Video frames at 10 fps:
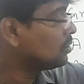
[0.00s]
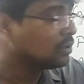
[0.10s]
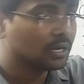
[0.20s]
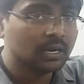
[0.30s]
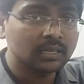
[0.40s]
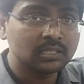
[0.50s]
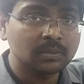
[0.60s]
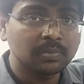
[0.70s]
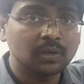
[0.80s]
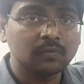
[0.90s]
know the
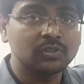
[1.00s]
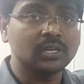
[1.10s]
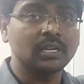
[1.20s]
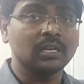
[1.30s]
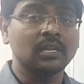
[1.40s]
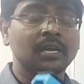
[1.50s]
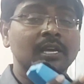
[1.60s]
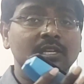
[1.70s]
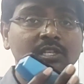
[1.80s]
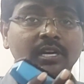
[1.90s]
concept of Zn.
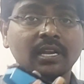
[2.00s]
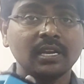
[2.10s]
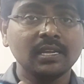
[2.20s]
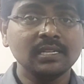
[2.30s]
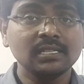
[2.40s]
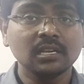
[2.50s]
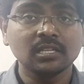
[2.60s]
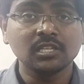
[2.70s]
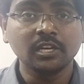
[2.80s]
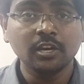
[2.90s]
Zn is
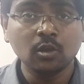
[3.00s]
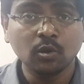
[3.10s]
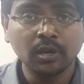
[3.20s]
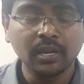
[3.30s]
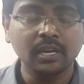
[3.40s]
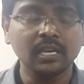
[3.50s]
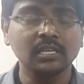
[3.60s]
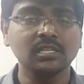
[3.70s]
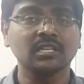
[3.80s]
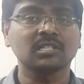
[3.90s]
residue
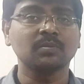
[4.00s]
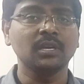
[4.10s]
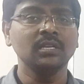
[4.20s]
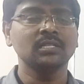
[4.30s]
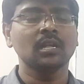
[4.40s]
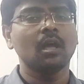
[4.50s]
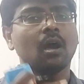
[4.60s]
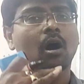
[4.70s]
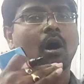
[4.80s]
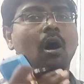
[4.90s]
integers, means
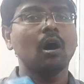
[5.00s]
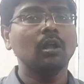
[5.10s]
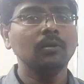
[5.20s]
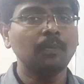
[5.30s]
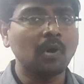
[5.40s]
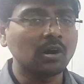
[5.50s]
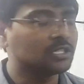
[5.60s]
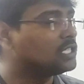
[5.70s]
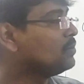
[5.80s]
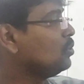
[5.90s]
all
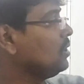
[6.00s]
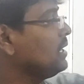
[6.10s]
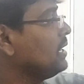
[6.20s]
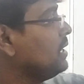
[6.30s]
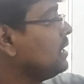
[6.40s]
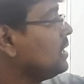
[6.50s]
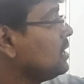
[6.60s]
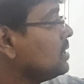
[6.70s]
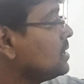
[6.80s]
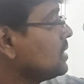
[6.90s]
possible
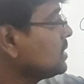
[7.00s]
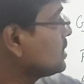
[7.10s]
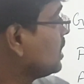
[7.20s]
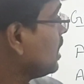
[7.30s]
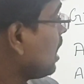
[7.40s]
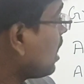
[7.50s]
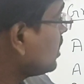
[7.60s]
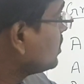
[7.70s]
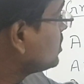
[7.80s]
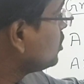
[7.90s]
integers.
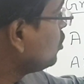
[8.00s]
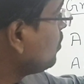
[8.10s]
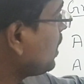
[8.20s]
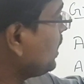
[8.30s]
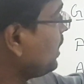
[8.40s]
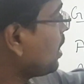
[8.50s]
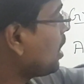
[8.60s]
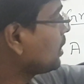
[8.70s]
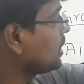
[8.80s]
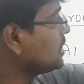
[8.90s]
Assume my
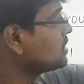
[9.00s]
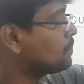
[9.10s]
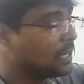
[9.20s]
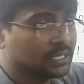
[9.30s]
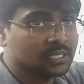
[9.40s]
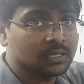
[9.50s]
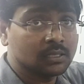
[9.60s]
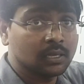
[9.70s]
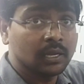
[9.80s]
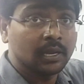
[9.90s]
dot is plus.
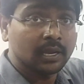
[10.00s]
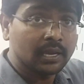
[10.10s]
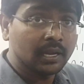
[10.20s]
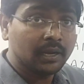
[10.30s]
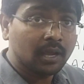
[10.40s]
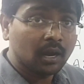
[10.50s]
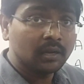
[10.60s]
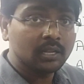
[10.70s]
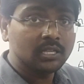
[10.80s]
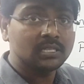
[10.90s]
Here
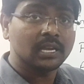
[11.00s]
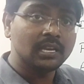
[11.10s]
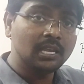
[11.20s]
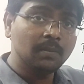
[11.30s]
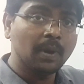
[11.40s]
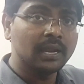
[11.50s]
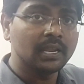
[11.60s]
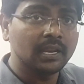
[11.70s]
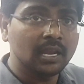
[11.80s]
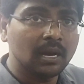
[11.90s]
dot is any
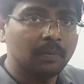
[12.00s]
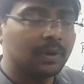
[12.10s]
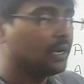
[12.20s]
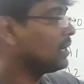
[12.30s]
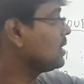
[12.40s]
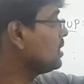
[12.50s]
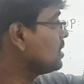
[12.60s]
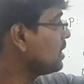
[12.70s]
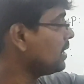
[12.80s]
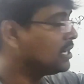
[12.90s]
binary operator,
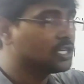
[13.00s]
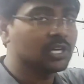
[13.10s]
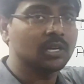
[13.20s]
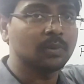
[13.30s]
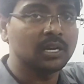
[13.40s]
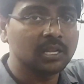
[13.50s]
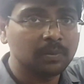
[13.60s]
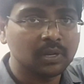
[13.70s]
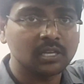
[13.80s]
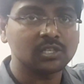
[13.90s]
either addition,
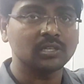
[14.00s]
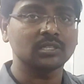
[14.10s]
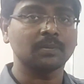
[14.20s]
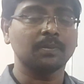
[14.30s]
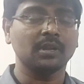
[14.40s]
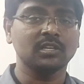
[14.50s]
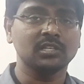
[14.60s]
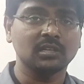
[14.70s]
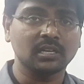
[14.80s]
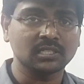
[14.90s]
multiplication,
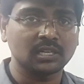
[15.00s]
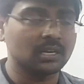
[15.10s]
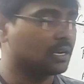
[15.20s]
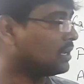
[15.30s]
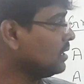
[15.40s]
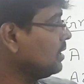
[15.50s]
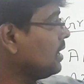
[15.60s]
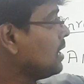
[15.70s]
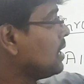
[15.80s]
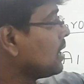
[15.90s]
subtraction, etc.
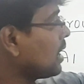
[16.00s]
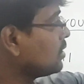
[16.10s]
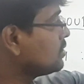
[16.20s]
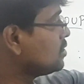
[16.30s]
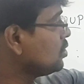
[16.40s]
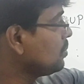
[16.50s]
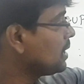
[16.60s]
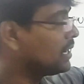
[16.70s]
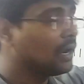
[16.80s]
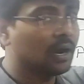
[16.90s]
Assume
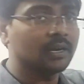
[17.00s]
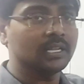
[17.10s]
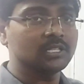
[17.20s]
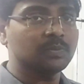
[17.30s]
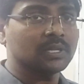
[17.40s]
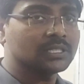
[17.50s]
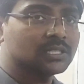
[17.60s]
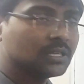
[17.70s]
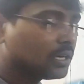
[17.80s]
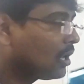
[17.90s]
my dot is
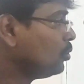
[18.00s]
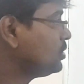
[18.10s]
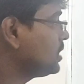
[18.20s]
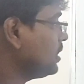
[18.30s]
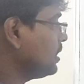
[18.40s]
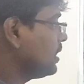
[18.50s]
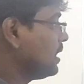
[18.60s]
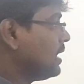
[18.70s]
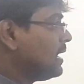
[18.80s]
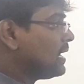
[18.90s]
plus. Now check.
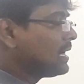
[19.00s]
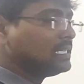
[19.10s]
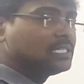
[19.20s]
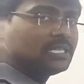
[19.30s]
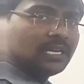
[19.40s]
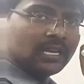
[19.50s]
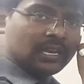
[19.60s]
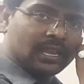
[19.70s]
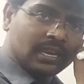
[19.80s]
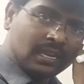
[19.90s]

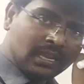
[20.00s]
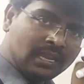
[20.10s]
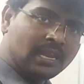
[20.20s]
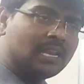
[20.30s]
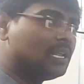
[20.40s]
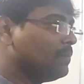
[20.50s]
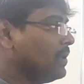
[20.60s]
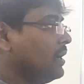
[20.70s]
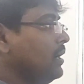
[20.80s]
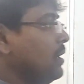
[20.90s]
Consider any
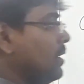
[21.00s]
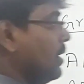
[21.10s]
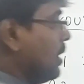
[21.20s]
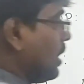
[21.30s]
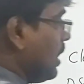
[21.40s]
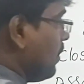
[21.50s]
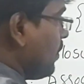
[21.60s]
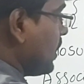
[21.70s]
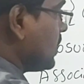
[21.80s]
element, for